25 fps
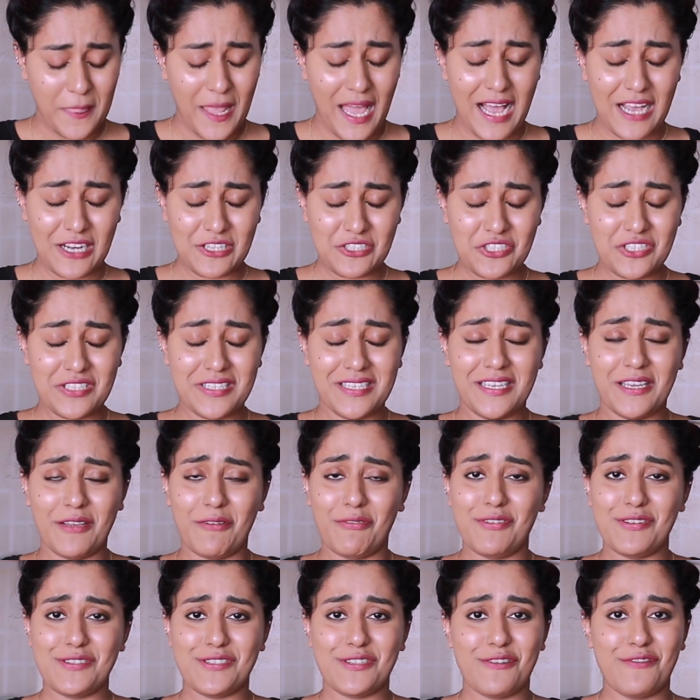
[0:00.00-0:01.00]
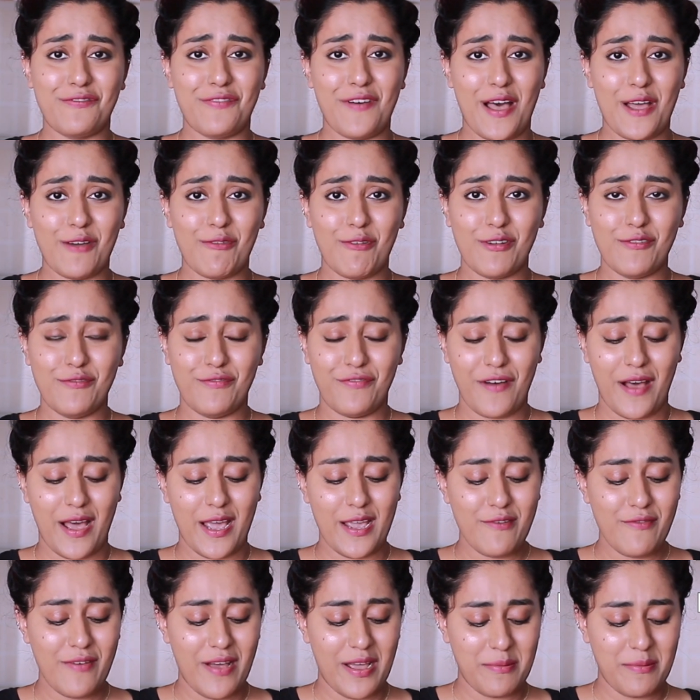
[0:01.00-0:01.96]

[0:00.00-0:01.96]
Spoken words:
actually give this a 5 on 5.